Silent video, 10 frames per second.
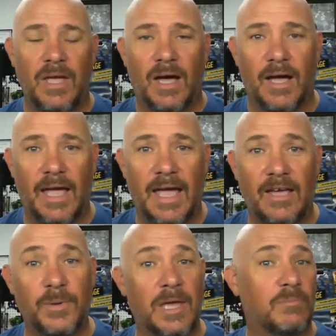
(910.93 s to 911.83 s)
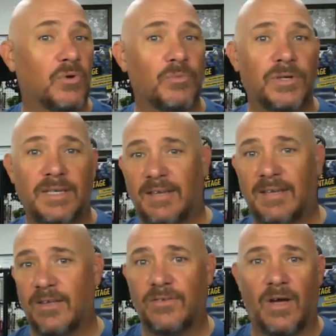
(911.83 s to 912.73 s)
As we get more and more
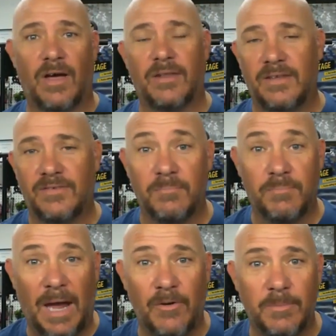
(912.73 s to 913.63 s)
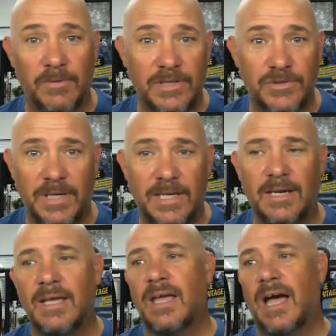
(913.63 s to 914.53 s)
details on this empowerment retreat,
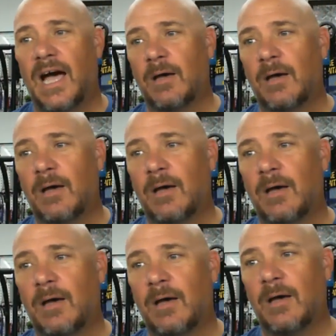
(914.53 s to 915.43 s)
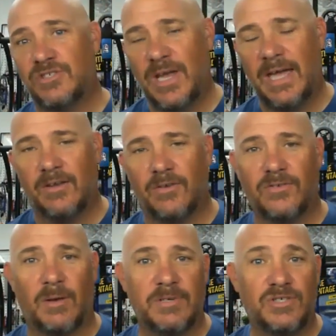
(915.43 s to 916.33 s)
I'll be sharing that on my channels.